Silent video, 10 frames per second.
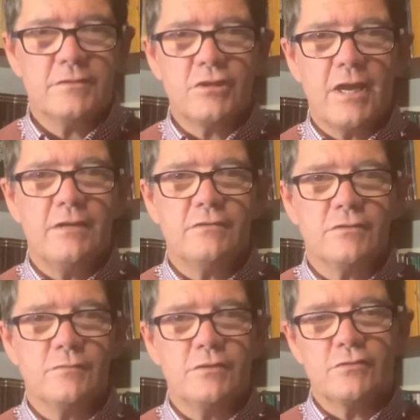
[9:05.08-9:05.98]
change
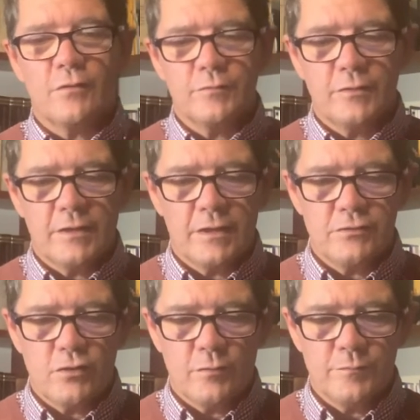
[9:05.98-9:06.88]
as we stop doing our
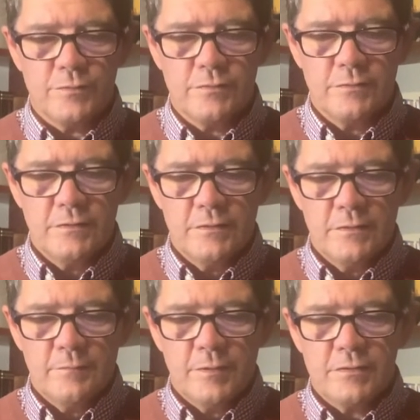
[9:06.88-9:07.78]
jobs.
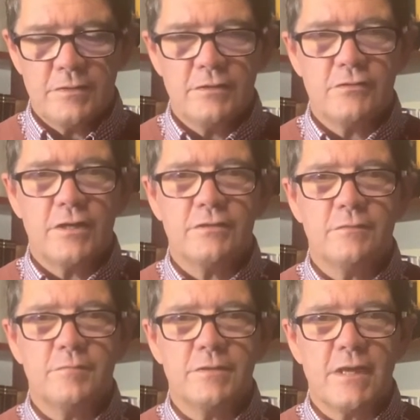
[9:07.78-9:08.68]
Personally
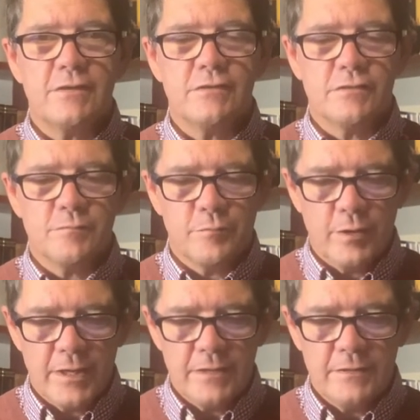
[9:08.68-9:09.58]
treasured possessions
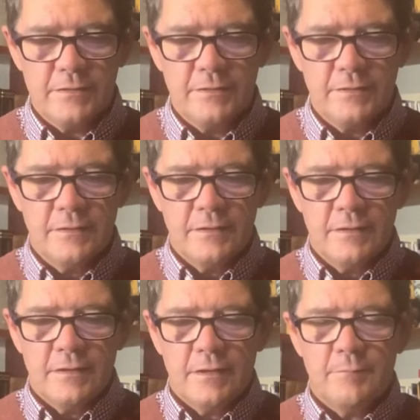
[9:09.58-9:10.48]
break,
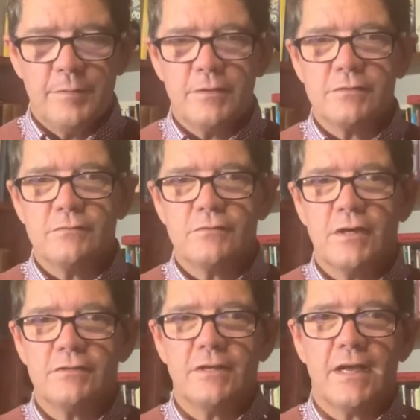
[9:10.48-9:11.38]
and personal
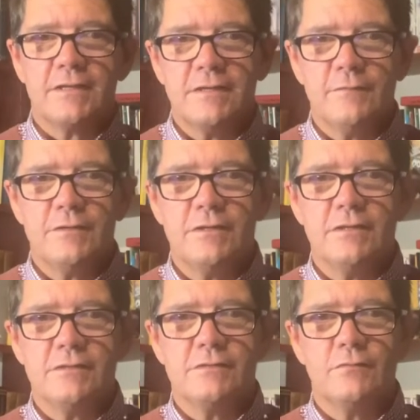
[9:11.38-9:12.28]
treasured
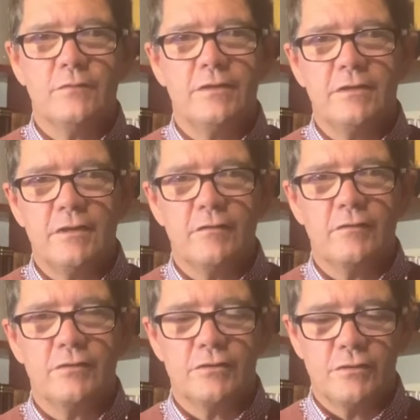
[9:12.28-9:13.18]
activities we can no
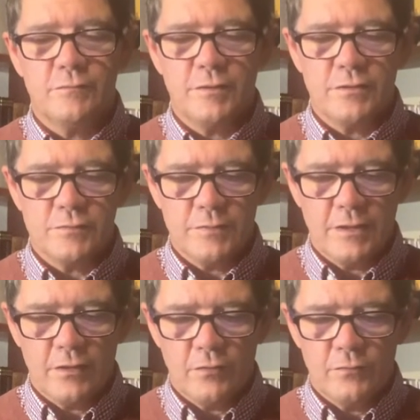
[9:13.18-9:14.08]
longer do because we
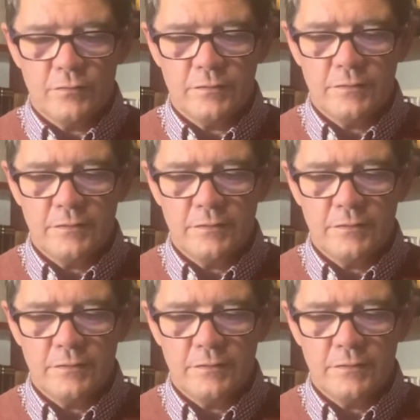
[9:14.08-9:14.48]
get old.